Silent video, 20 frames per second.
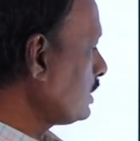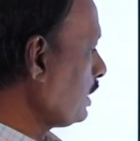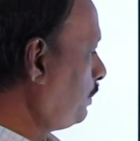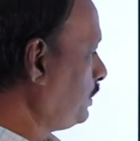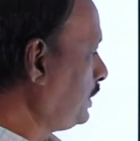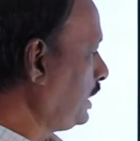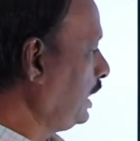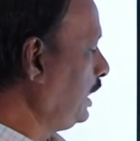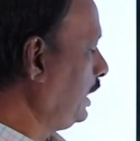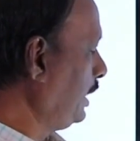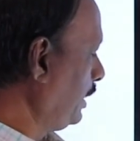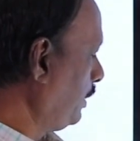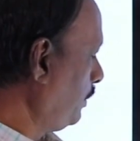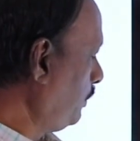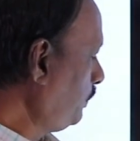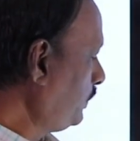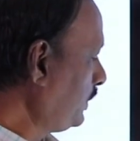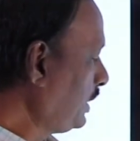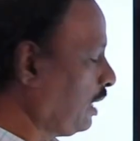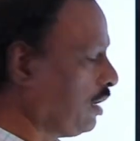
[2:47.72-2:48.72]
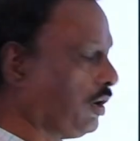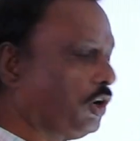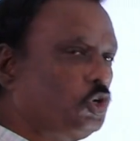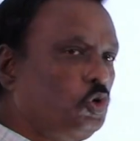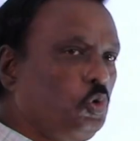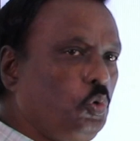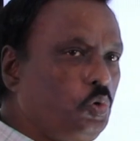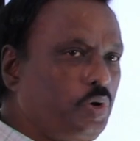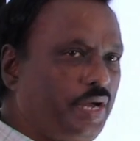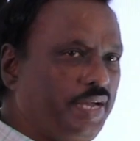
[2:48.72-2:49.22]
epithelium, there are
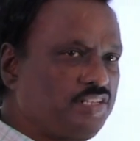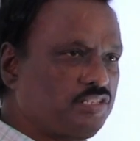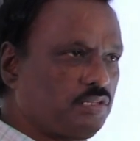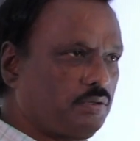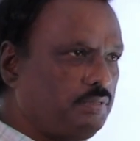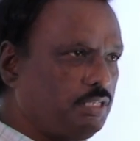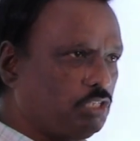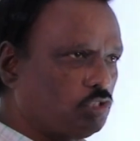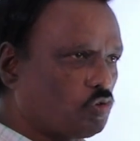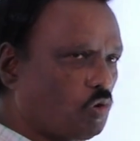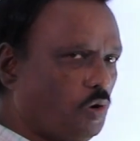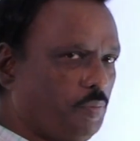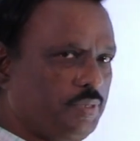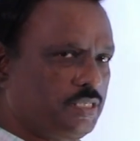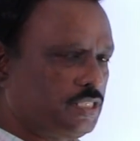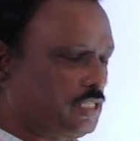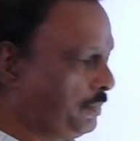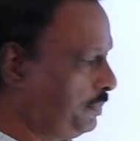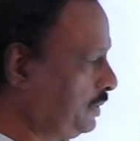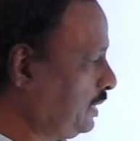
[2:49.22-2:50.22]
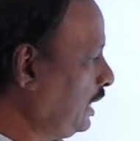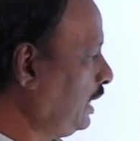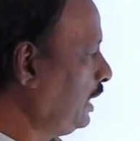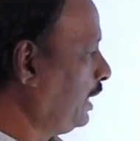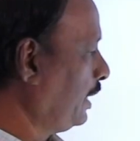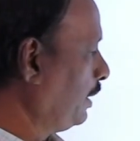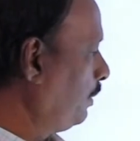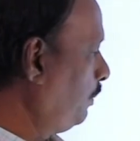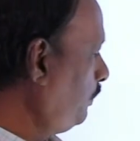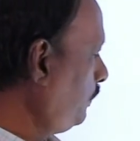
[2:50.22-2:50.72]
two kinds of the squamous
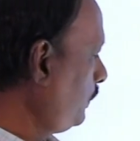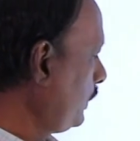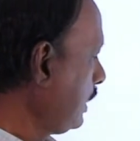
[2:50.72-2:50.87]
epithelium.